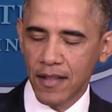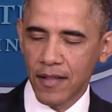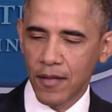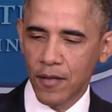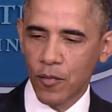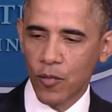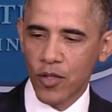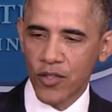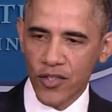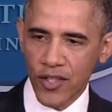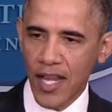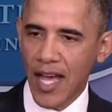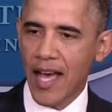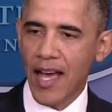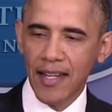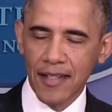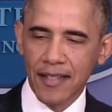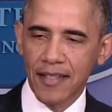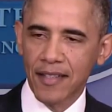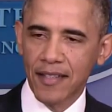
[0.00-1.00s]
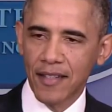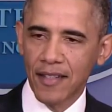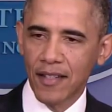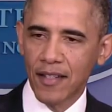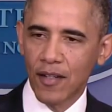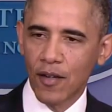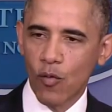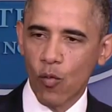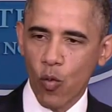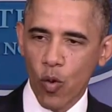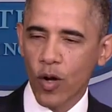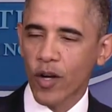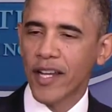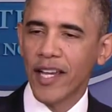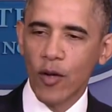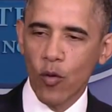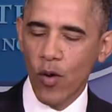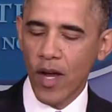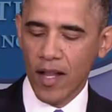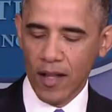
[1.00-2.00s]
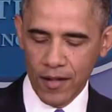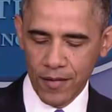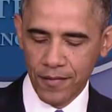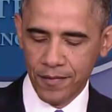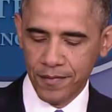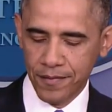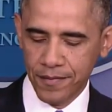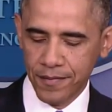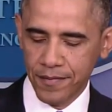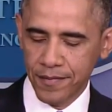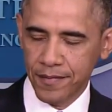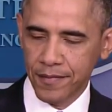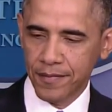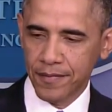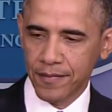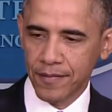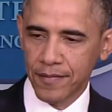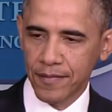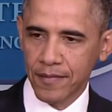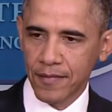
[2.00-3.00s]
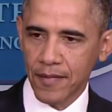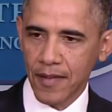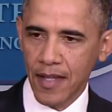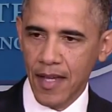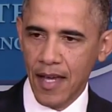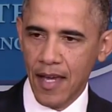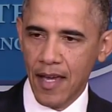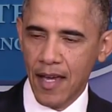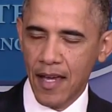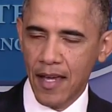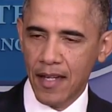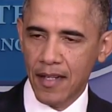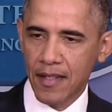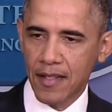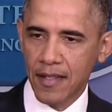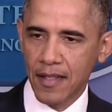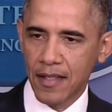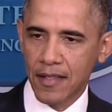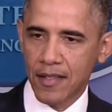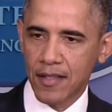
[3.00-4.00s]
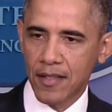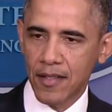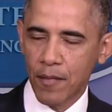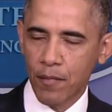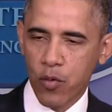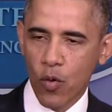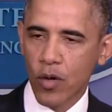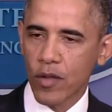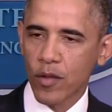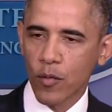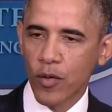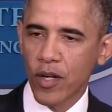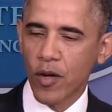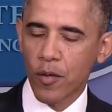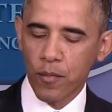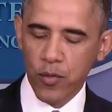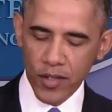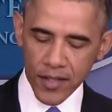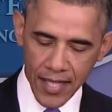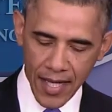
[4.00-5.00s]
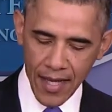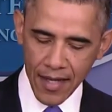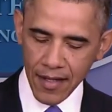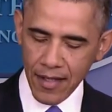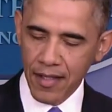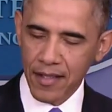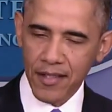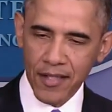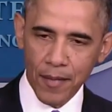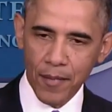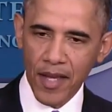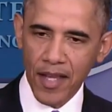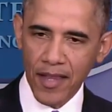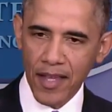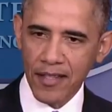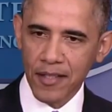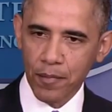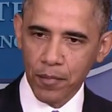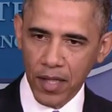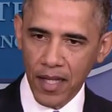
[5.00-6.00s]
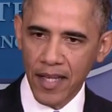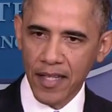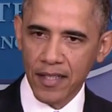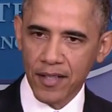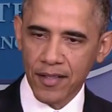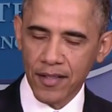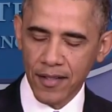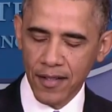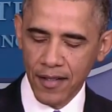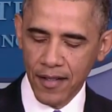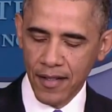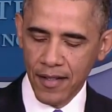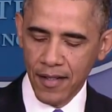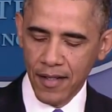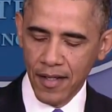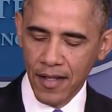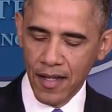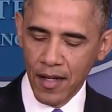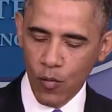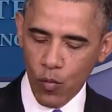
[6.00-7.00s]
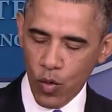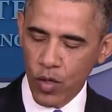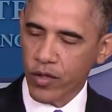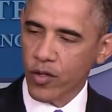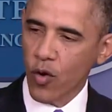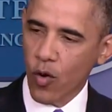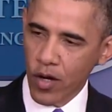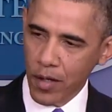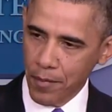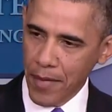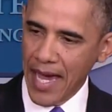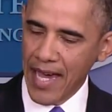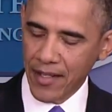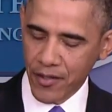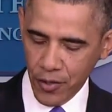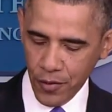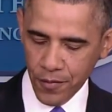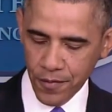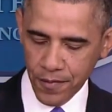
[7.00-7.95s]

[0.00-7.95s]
was not working well. And it's important that we don't pretend that somehow that's a place worth going back to.